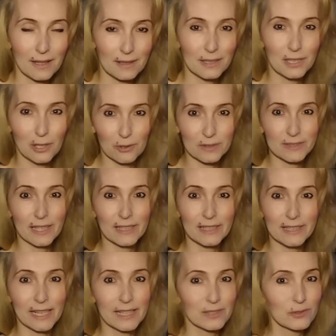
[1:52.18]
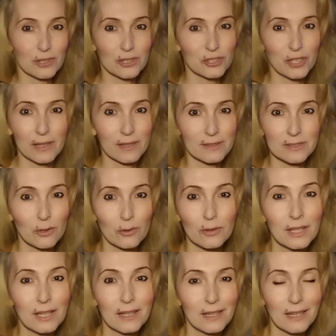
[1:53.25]
you know, standing next to each other, so
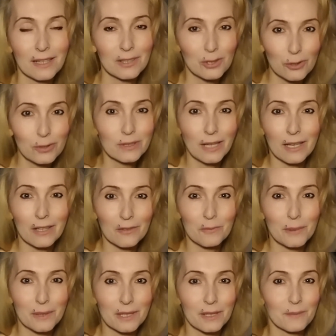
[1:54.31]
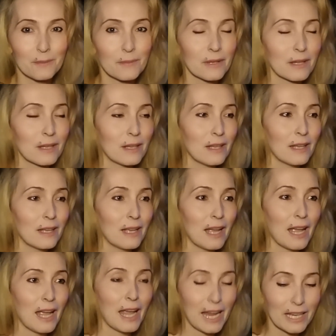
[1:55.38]
it could not have been him.
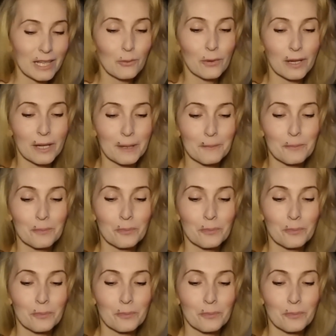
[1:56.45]
Anyway,